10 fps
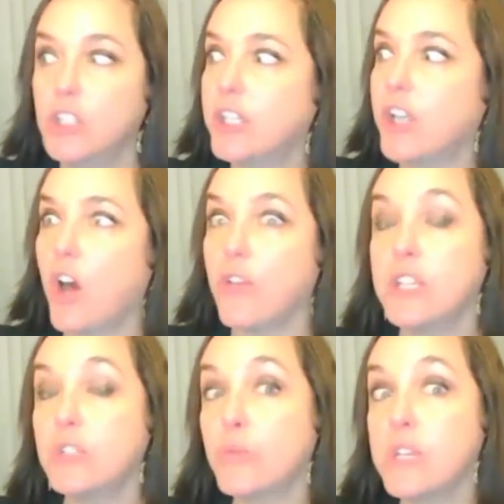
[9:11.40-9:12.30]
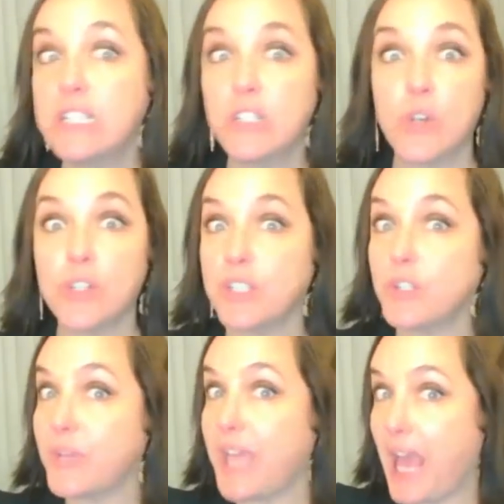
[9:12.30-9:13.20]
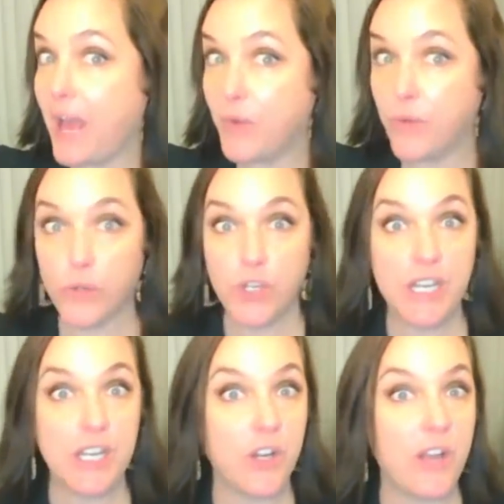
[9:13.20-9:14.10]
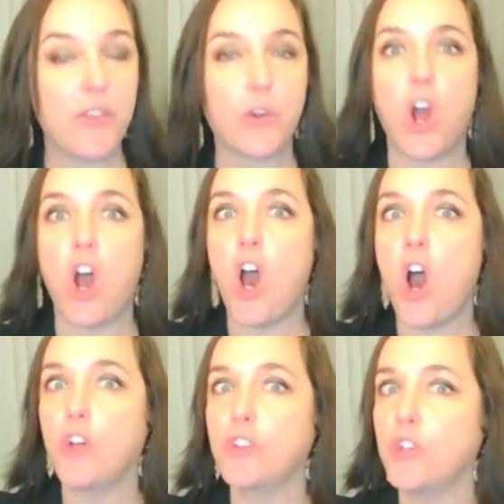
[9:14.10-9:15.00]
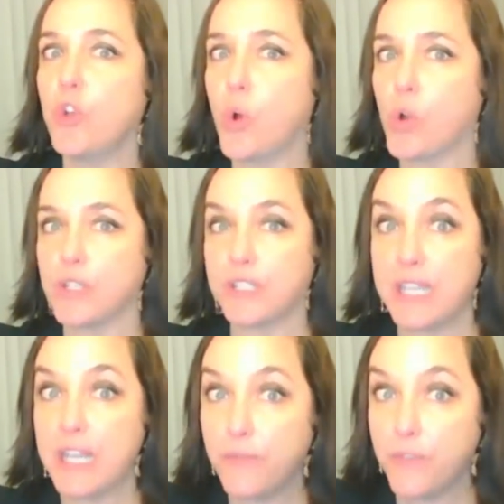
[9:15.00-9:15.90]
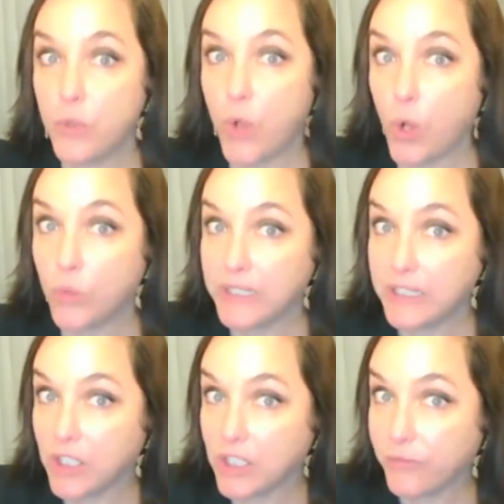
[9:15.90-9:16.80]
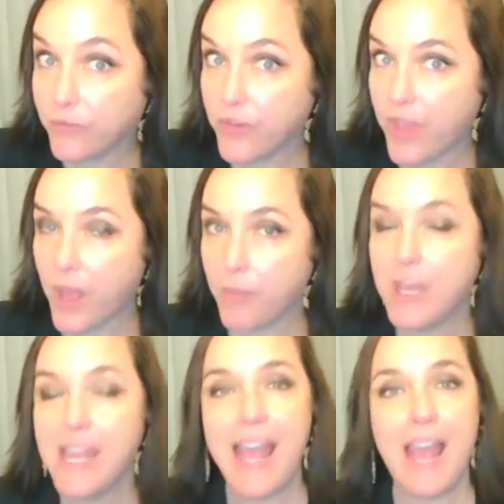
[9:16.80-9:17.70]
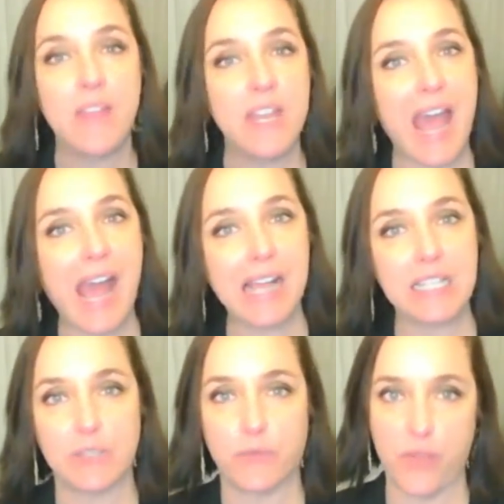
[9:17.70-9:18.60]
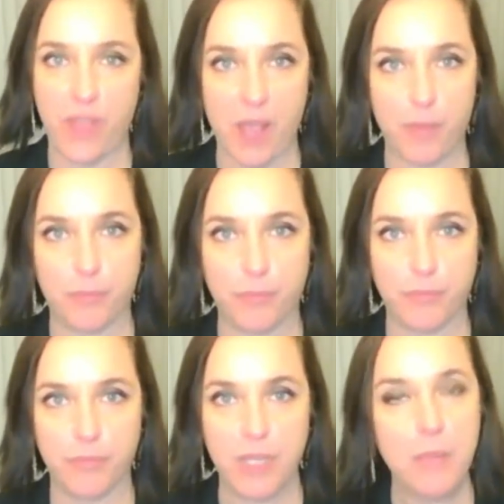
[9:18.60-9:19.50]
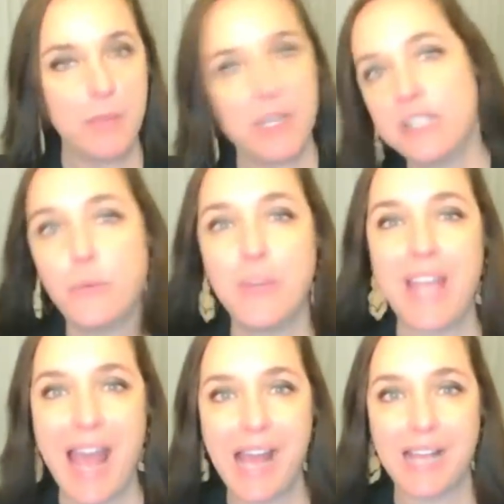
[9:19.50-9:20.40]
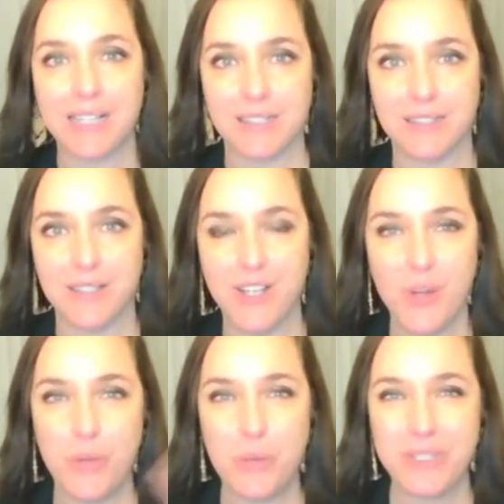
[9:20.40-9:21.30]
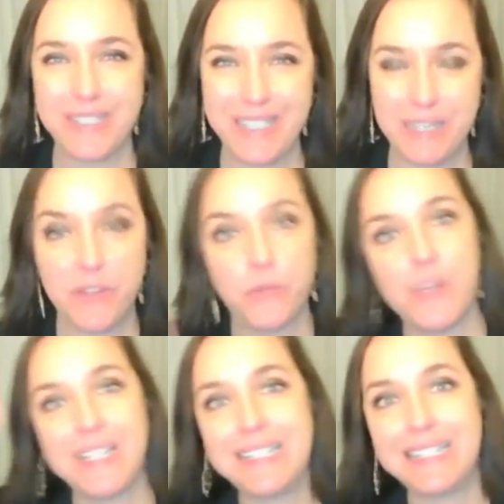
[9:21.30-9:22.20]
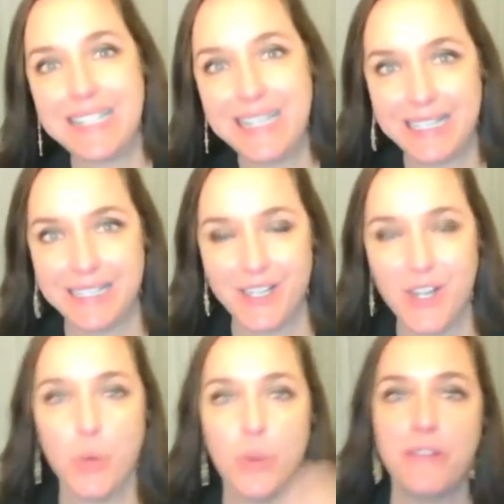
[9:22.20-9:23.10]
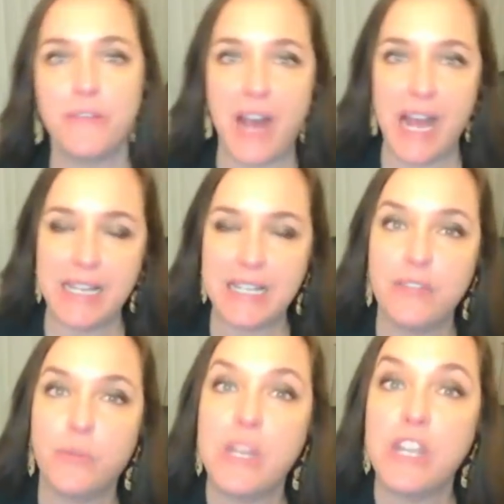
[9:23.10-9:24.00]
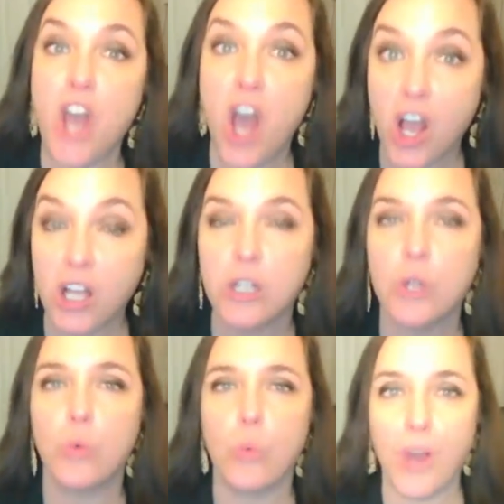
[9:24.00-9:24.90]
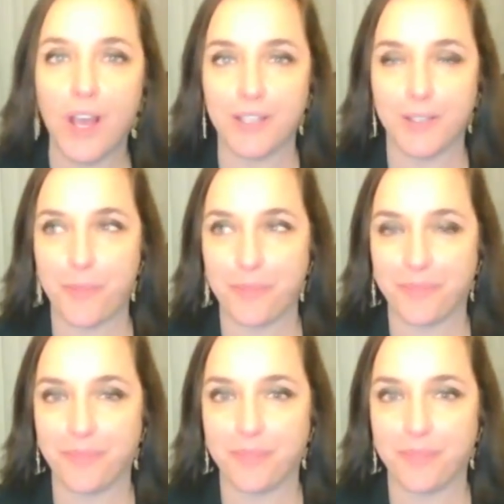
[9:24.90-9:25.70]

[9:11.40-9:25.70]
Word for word: Look at all these resources we have over here, and they're all yours if you only look for them and then ask for them. Because if we ask, we receive. If we seek, we find. If we knock, what?